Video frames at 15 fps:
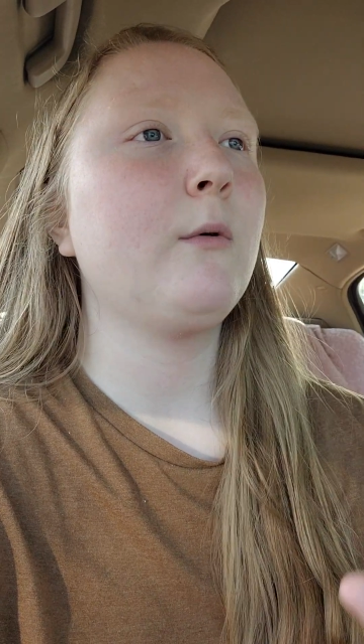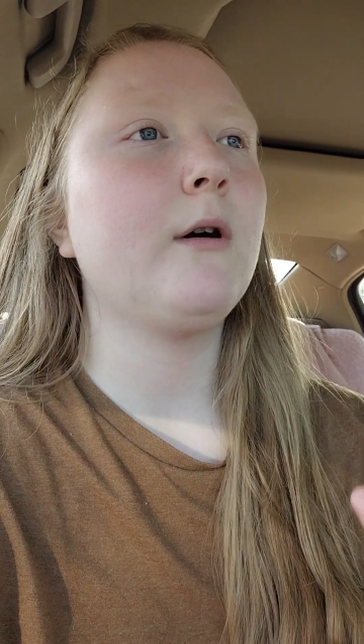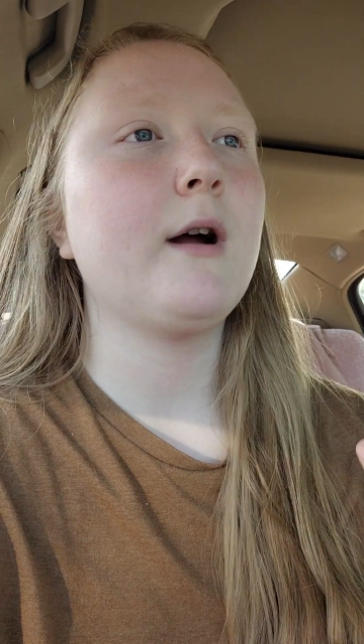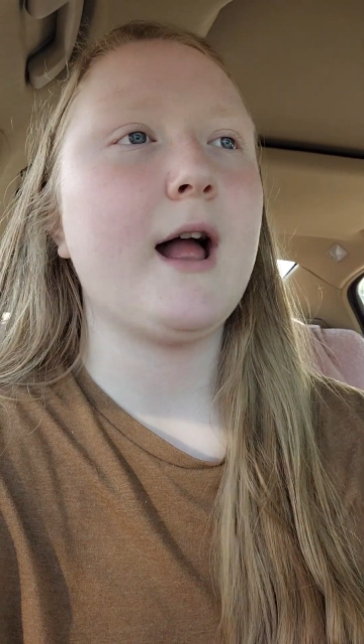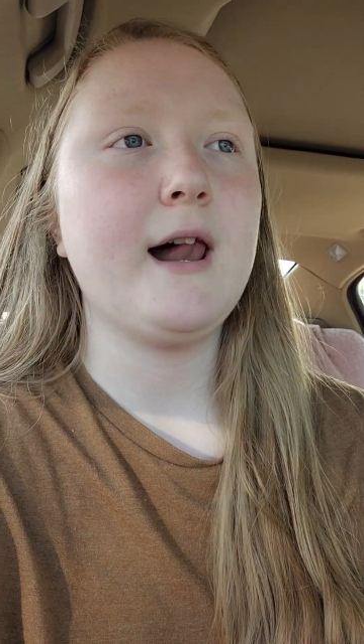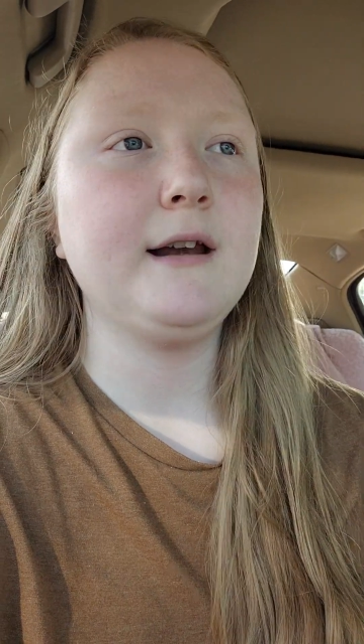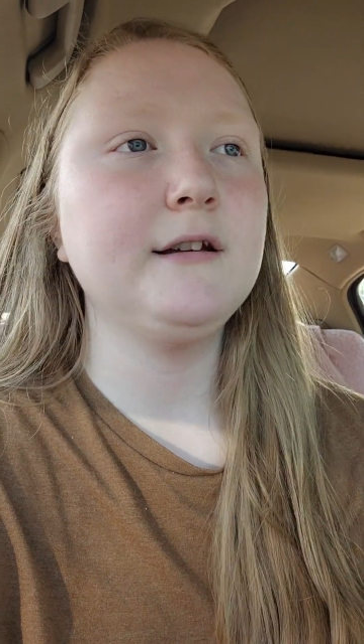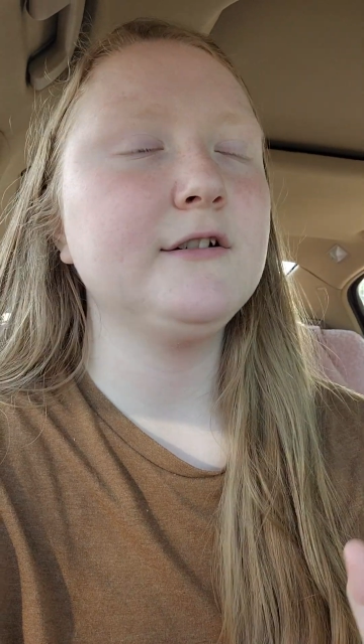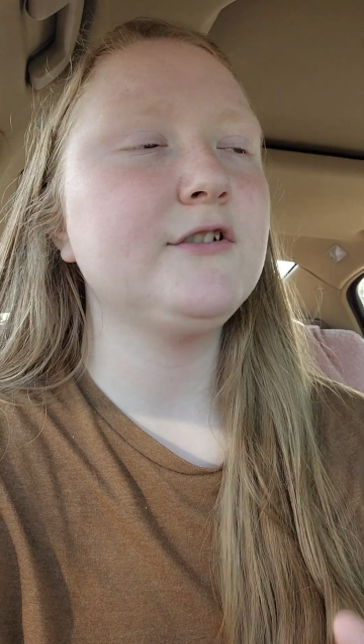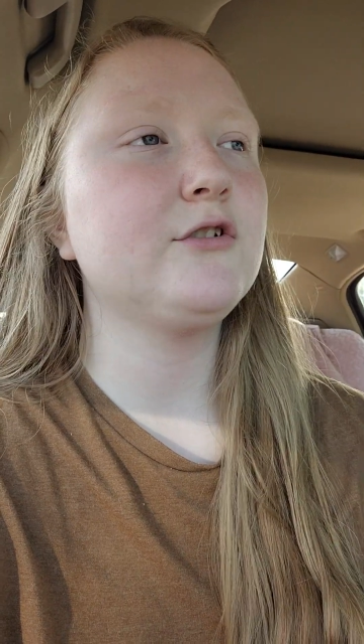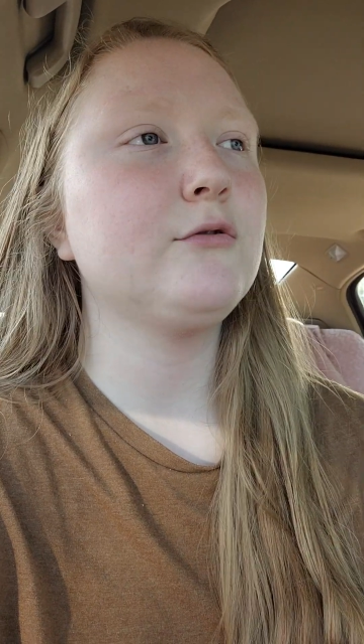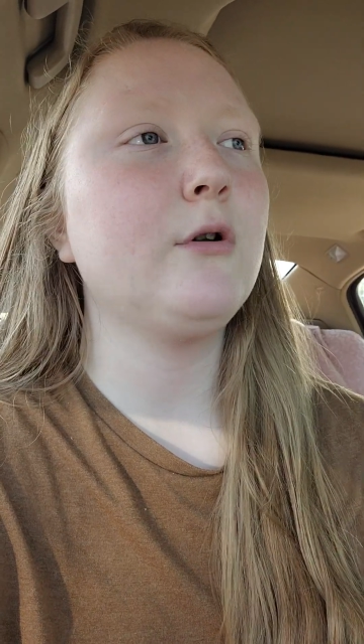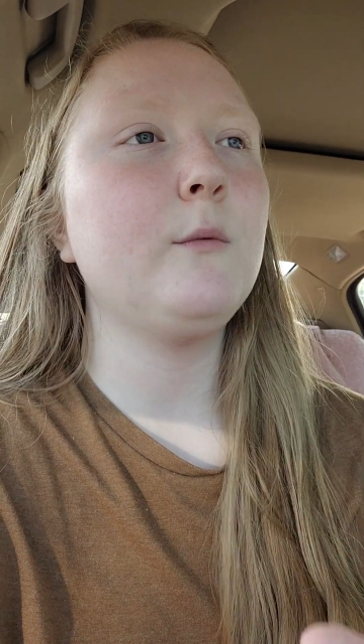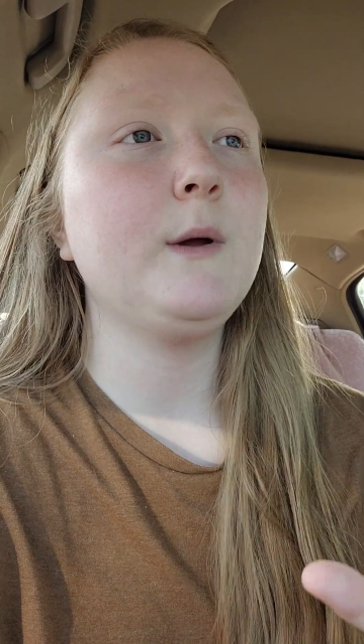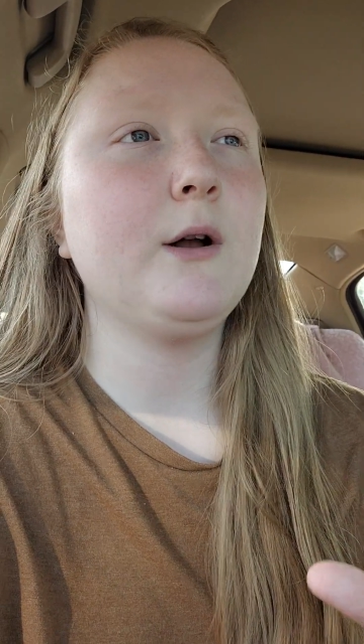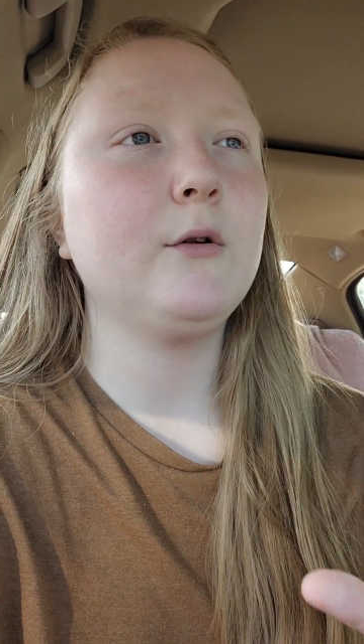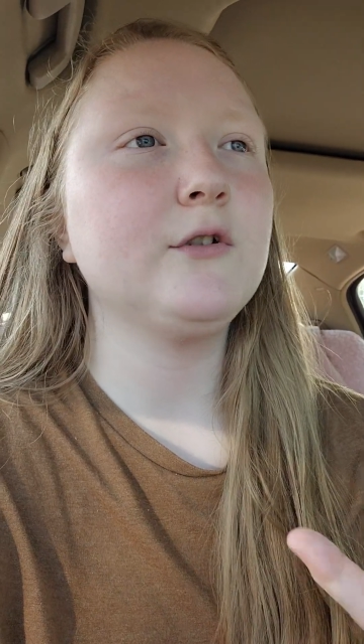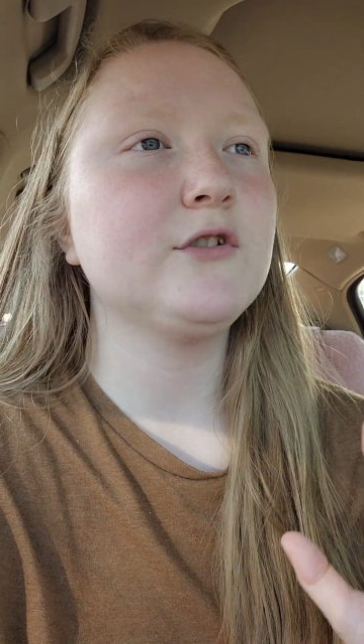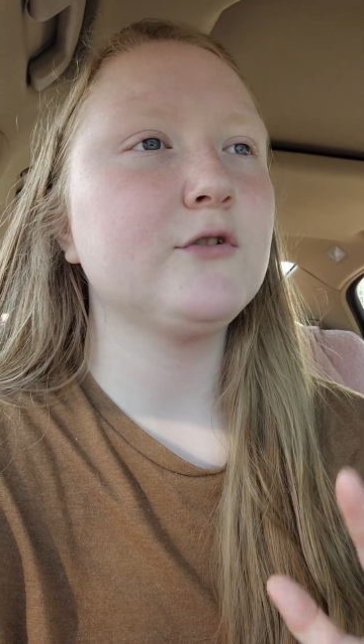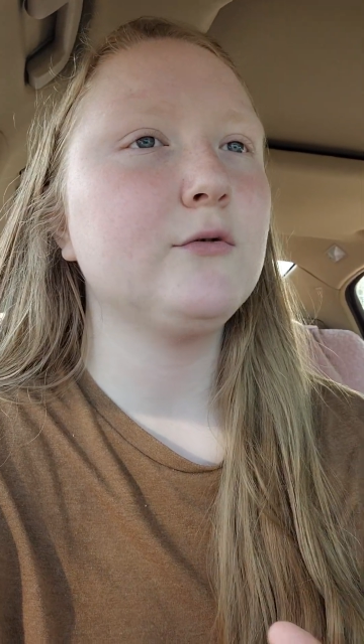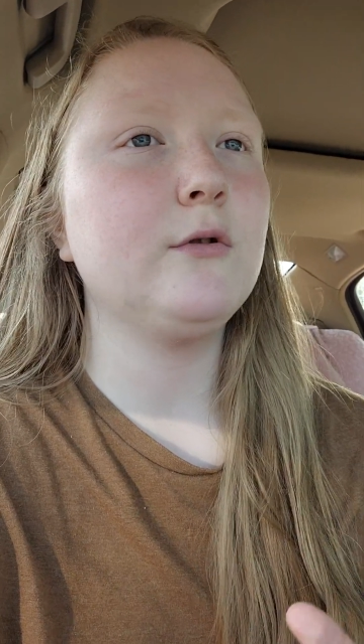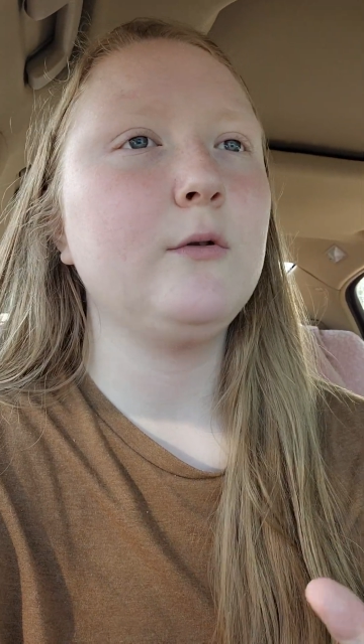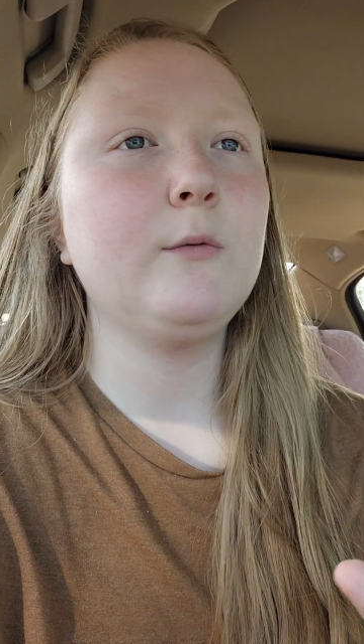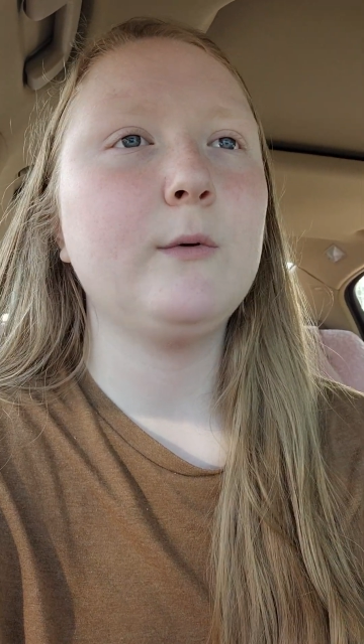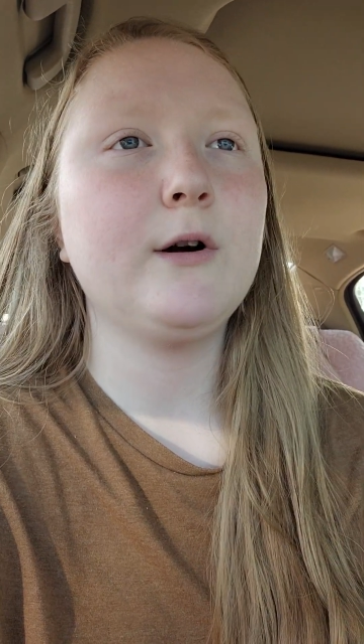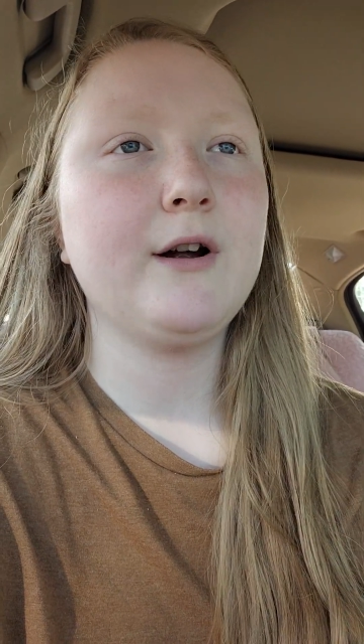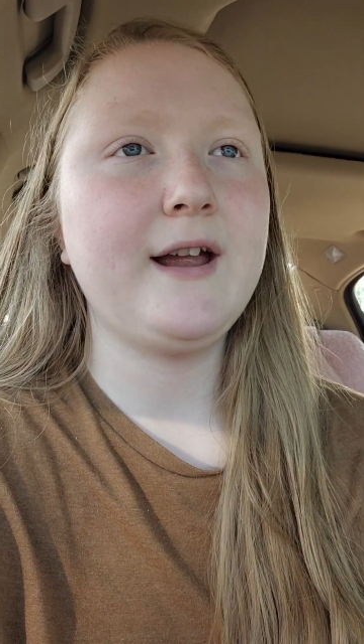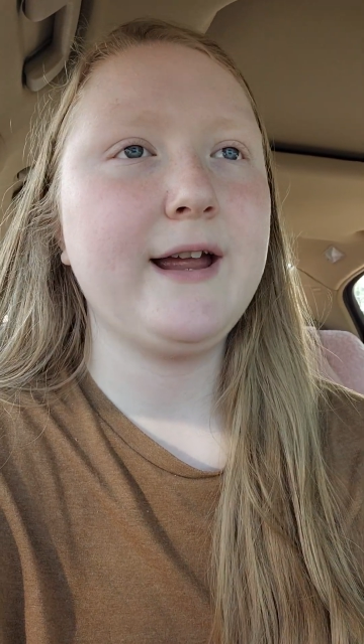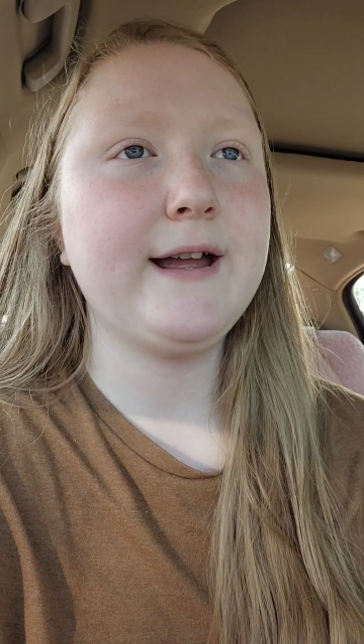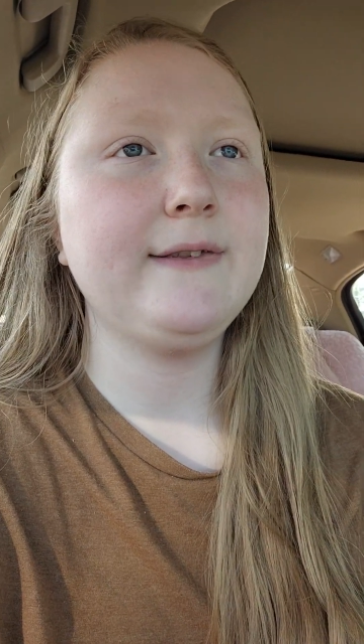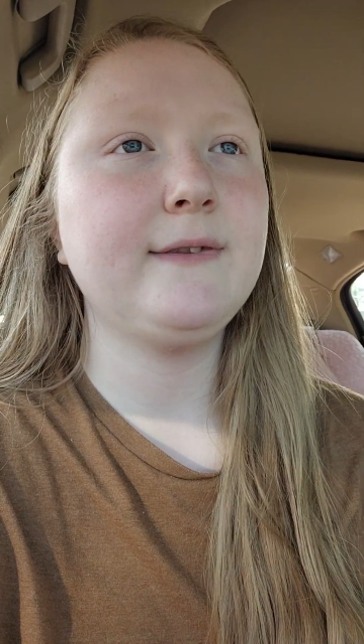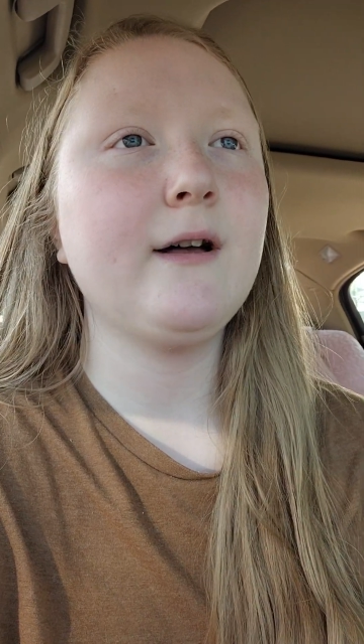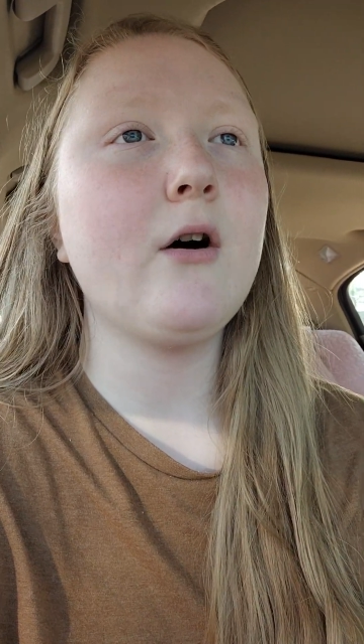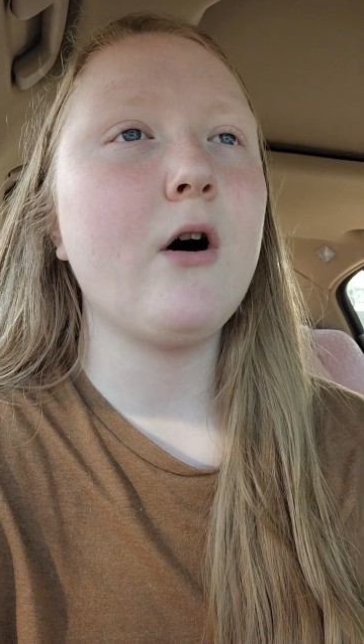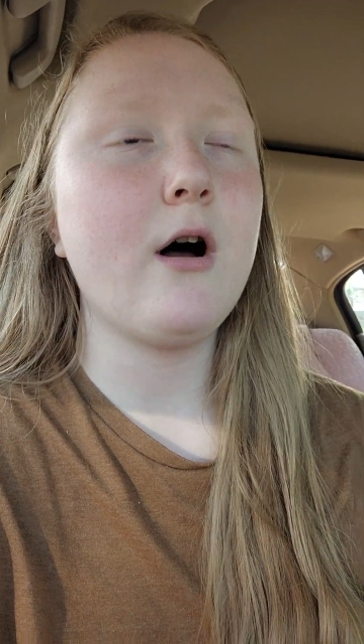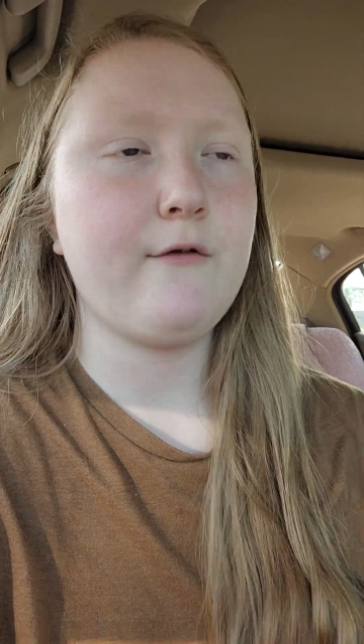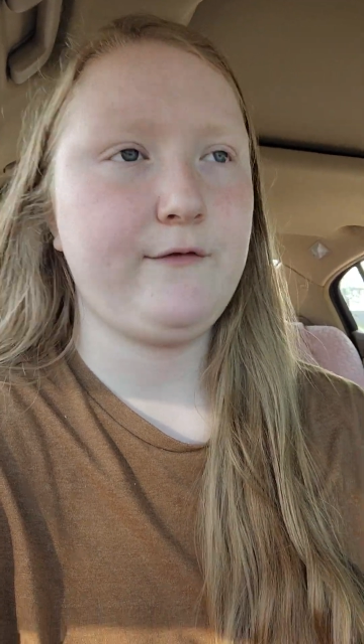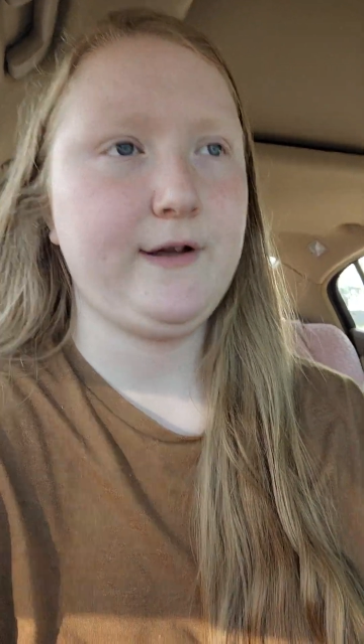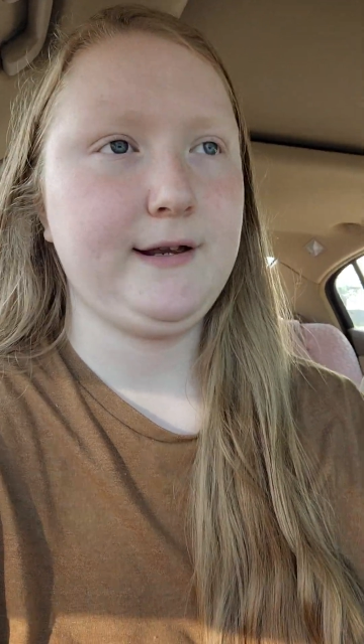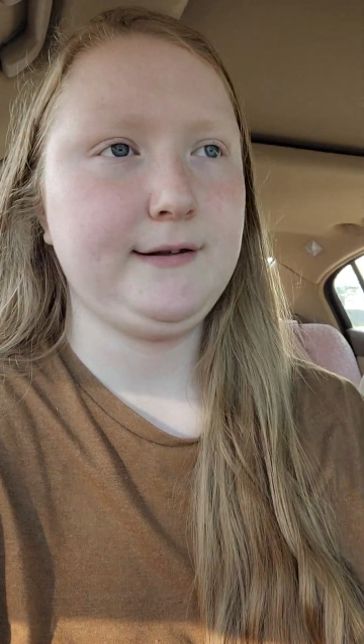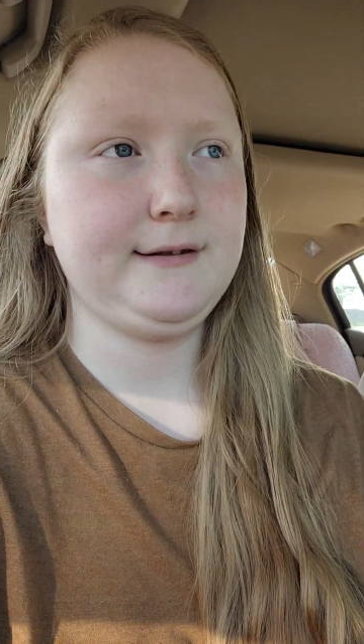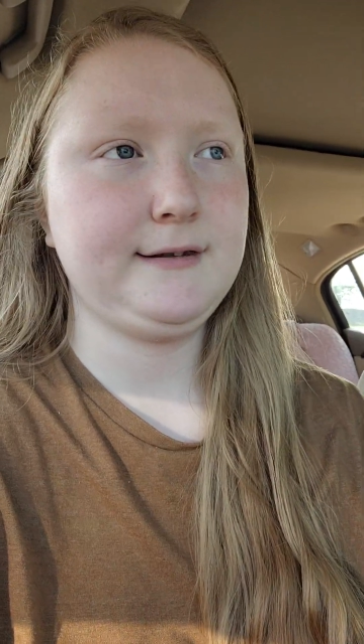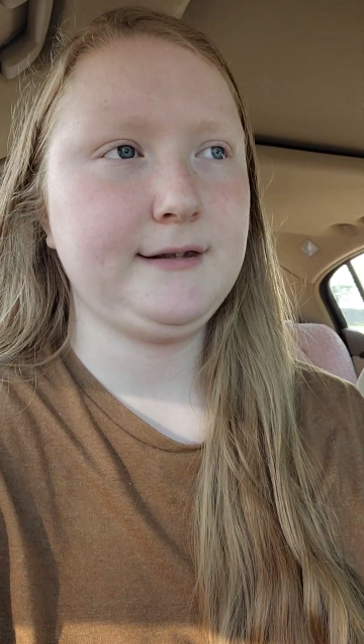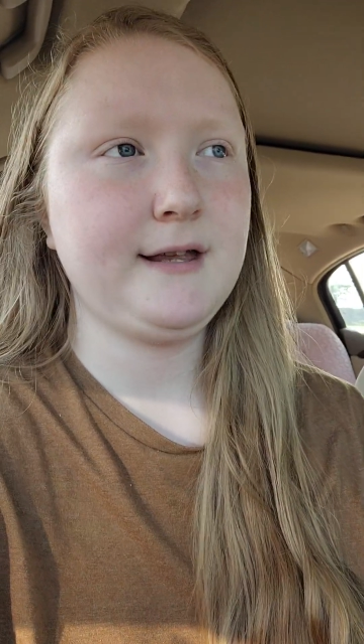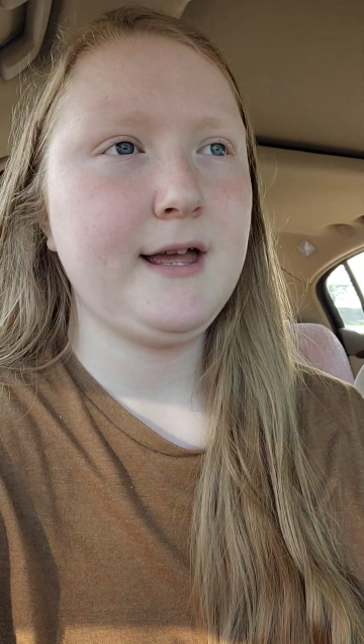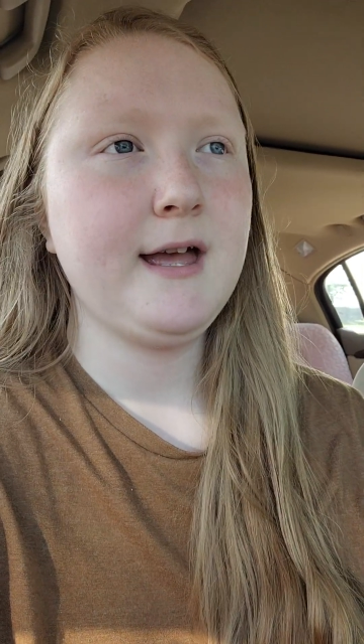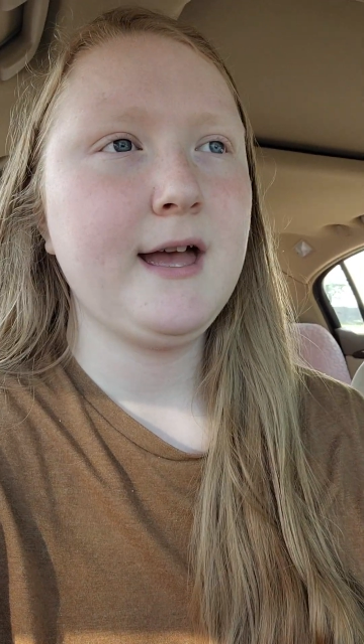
we're heading to school, we go to school, we're in the office.